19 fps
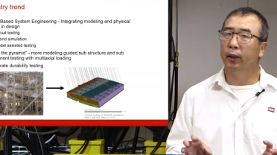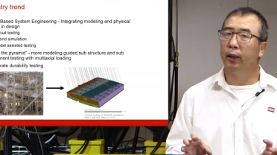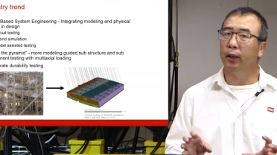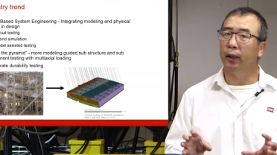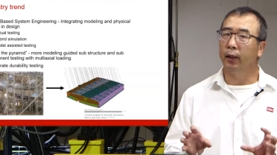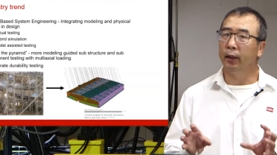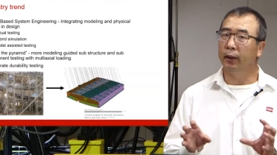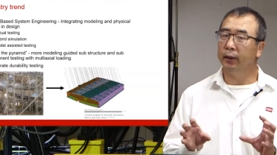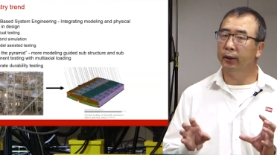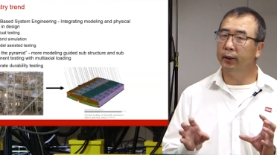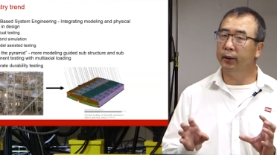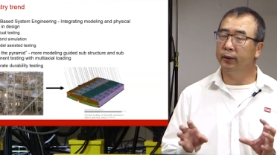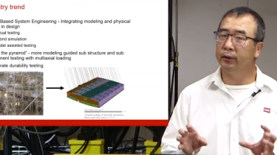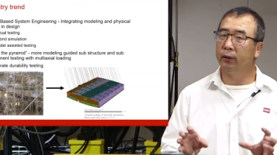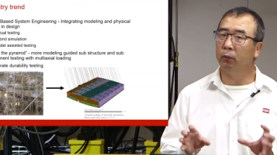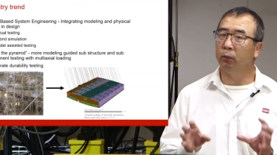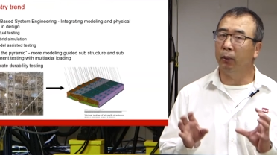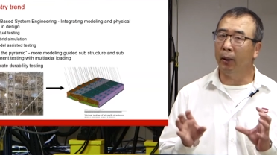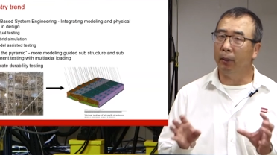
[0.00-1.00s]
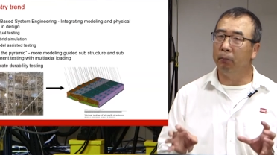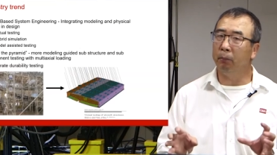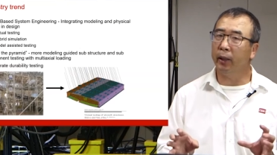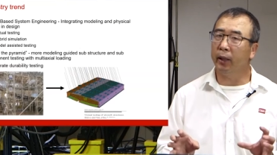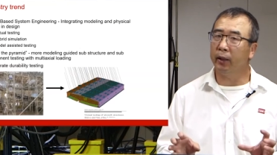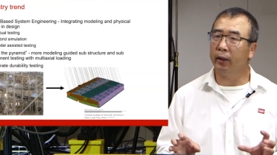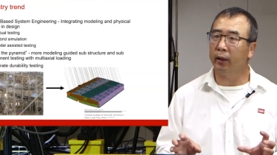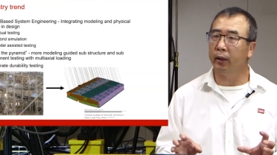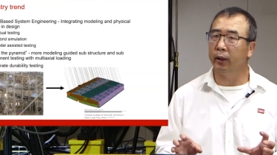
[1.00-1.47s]
uh, is one
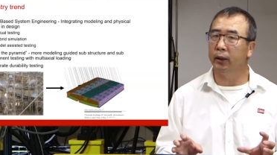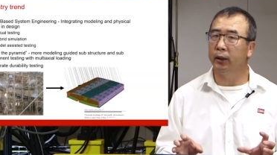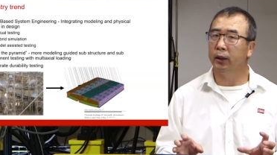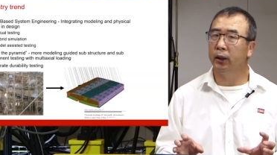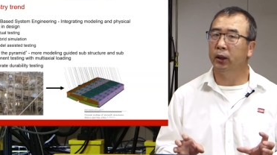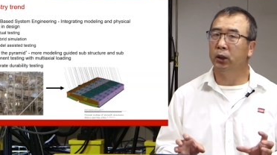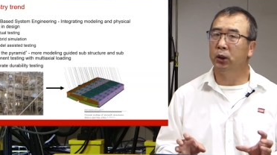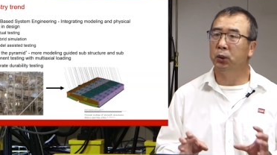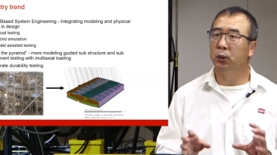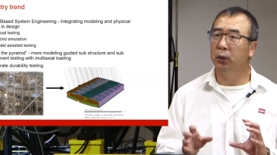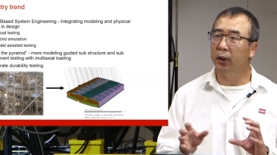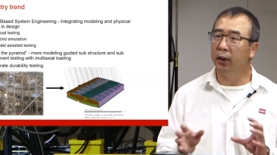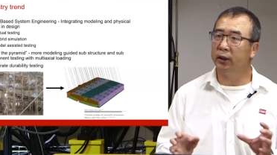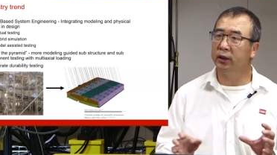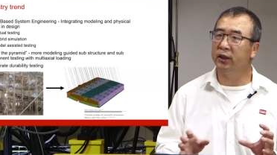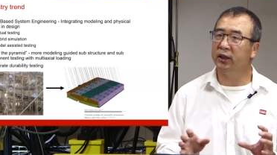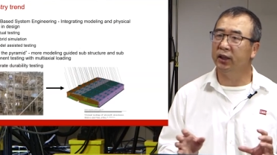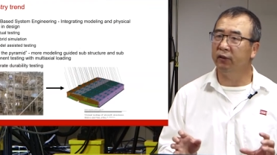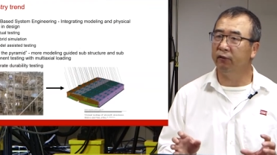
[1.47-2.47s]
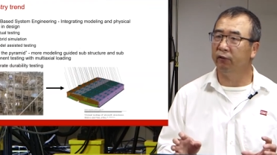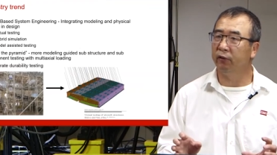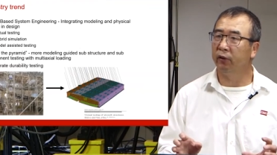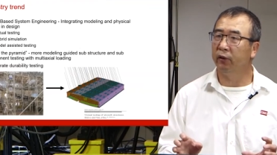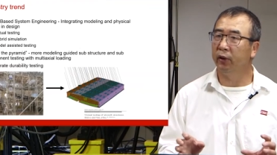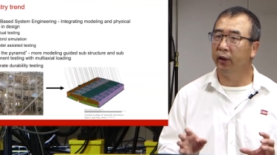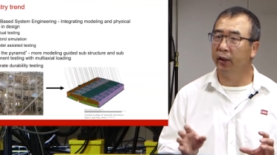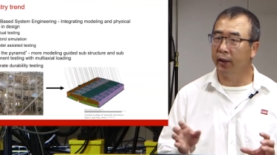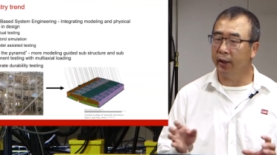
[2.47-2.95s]
method to achieve
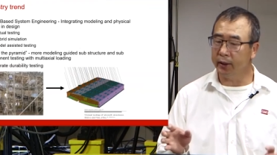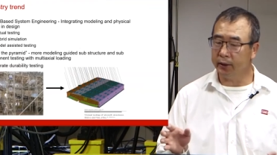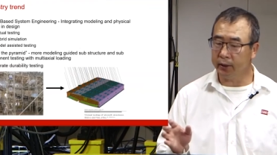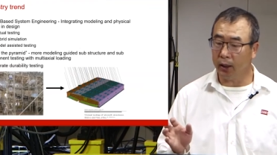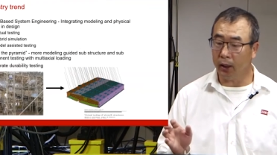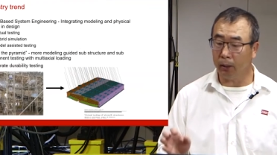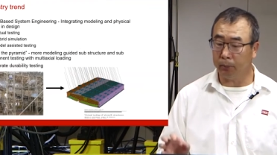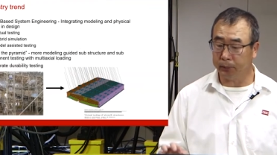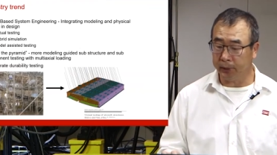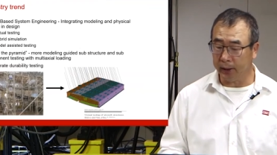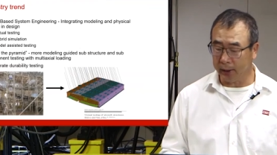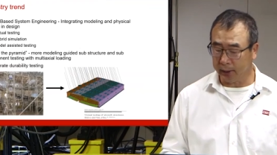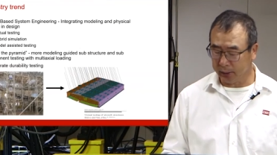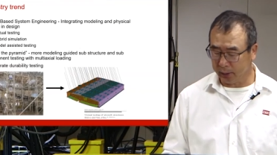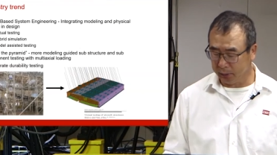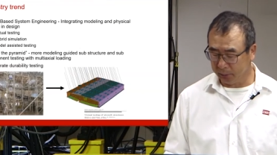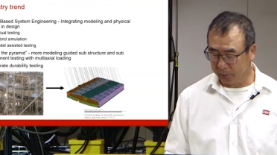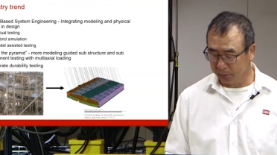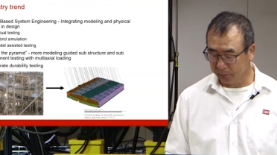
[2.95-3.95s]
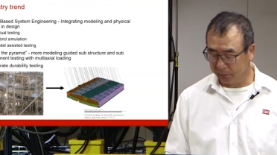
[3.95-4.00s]
this object.